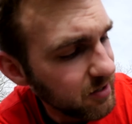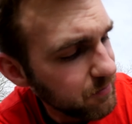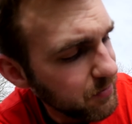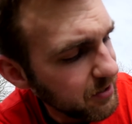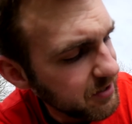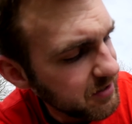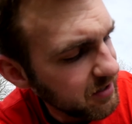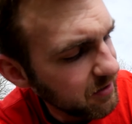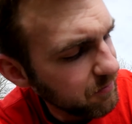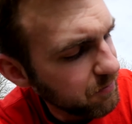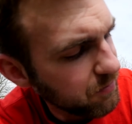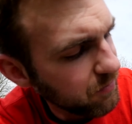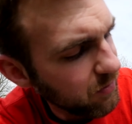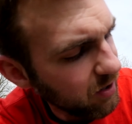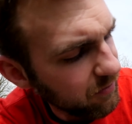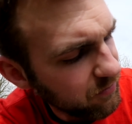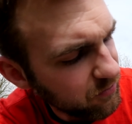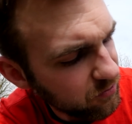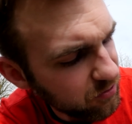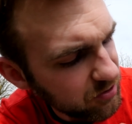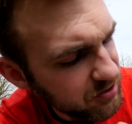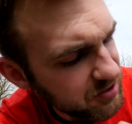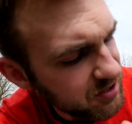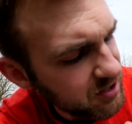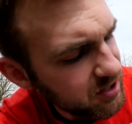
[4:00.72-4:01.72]
but they of
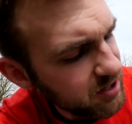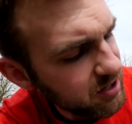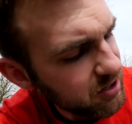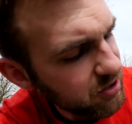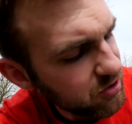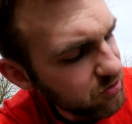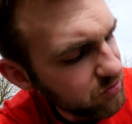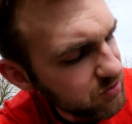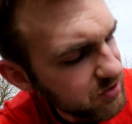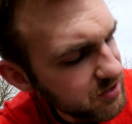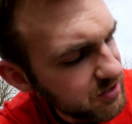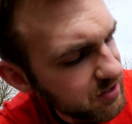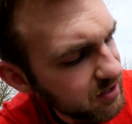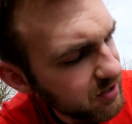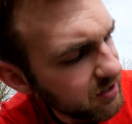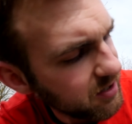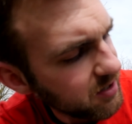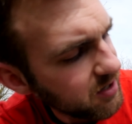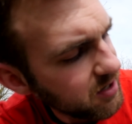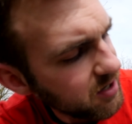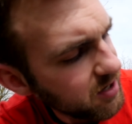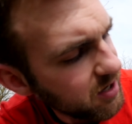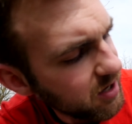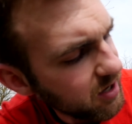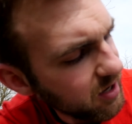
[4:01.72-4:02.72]
course use the
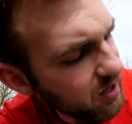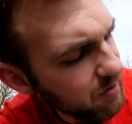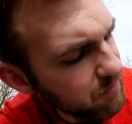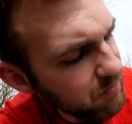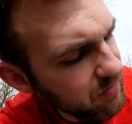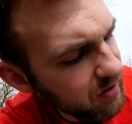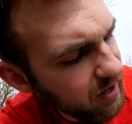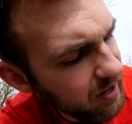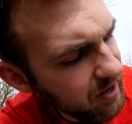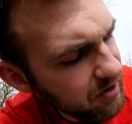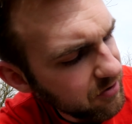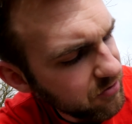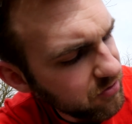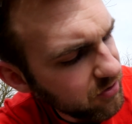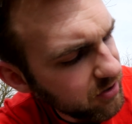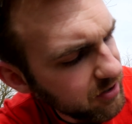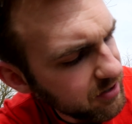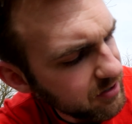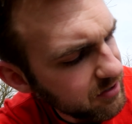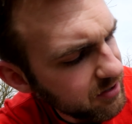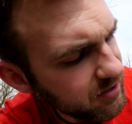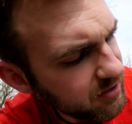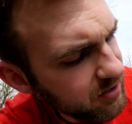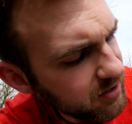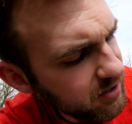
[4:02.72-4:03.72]

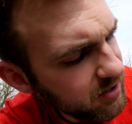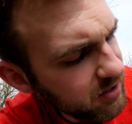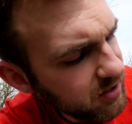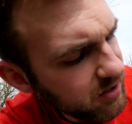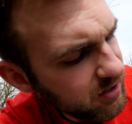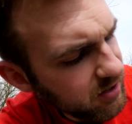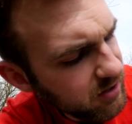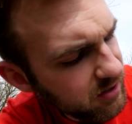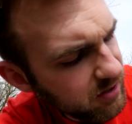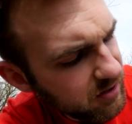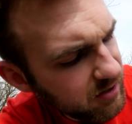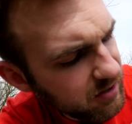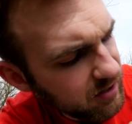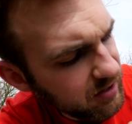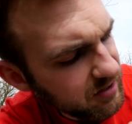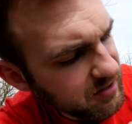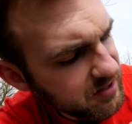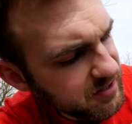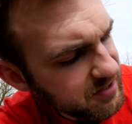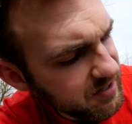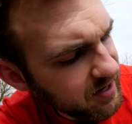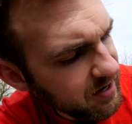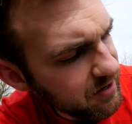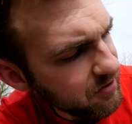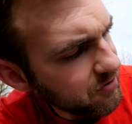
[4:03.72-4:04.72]
Android
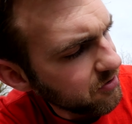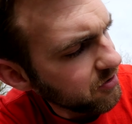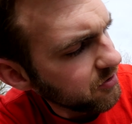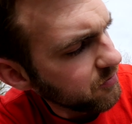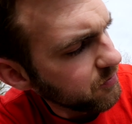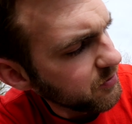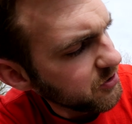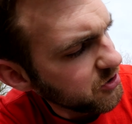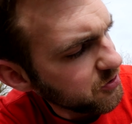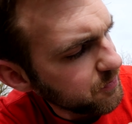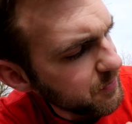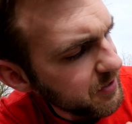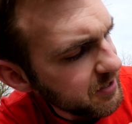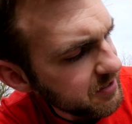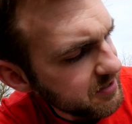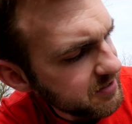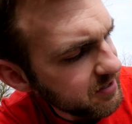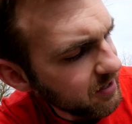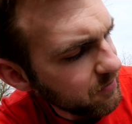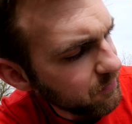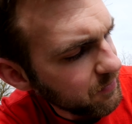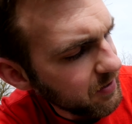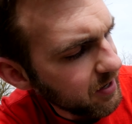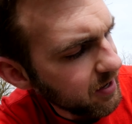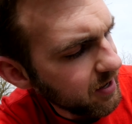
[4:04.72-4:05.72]
standard, which means
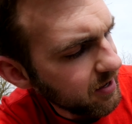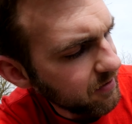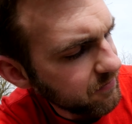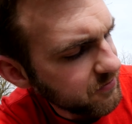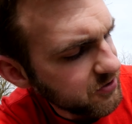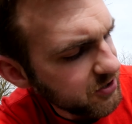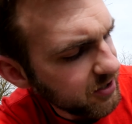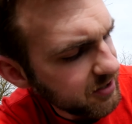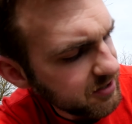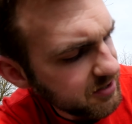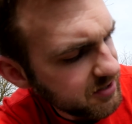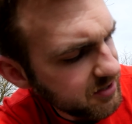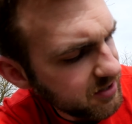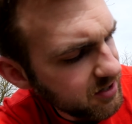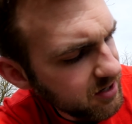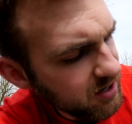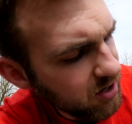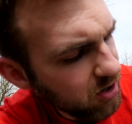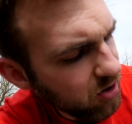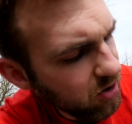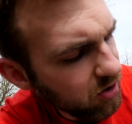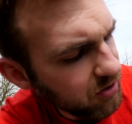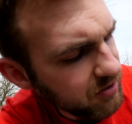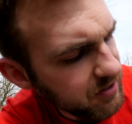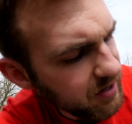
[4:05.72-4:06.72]
that we have just
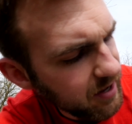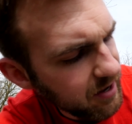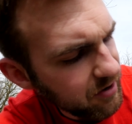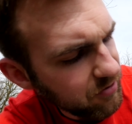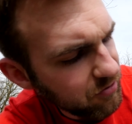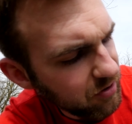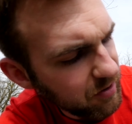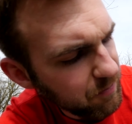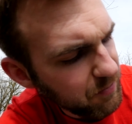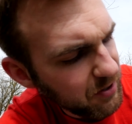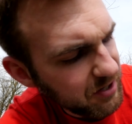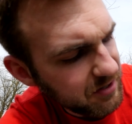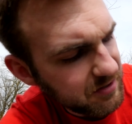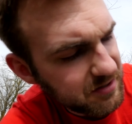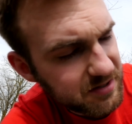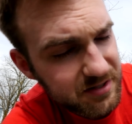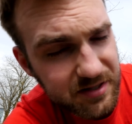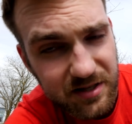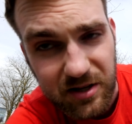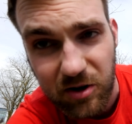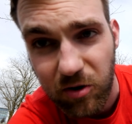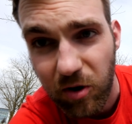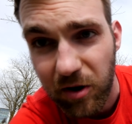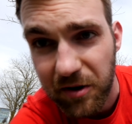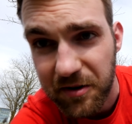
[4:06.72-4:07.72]
all the Android buttons
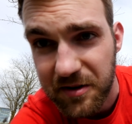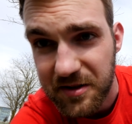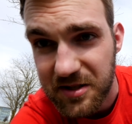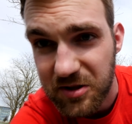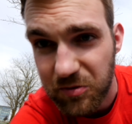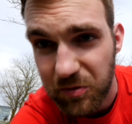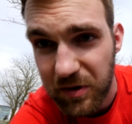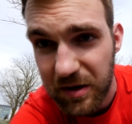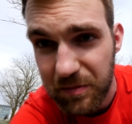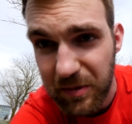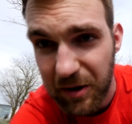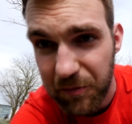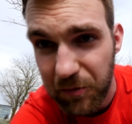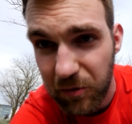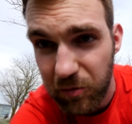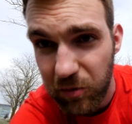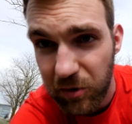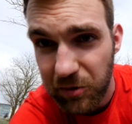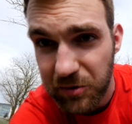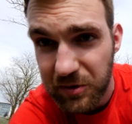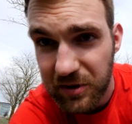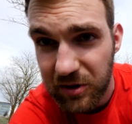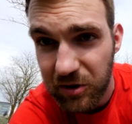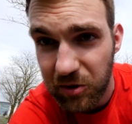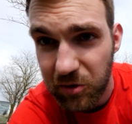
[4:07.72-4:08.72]
here on the screen, but we
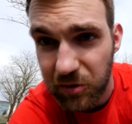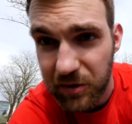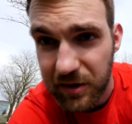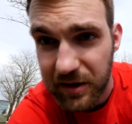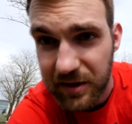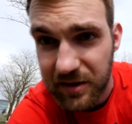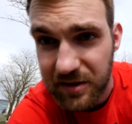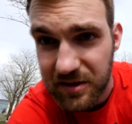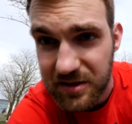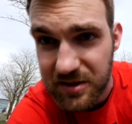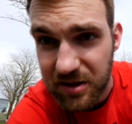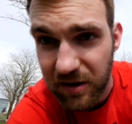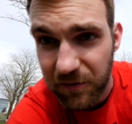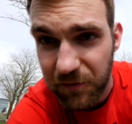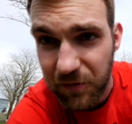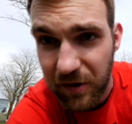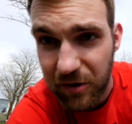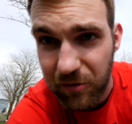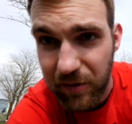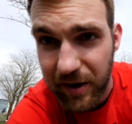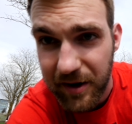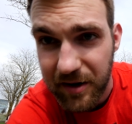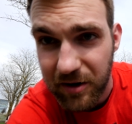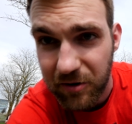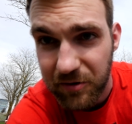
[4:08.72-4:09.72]
won't go in the software
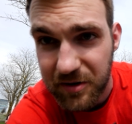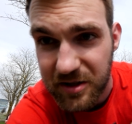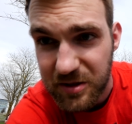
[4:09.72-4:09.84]
right now.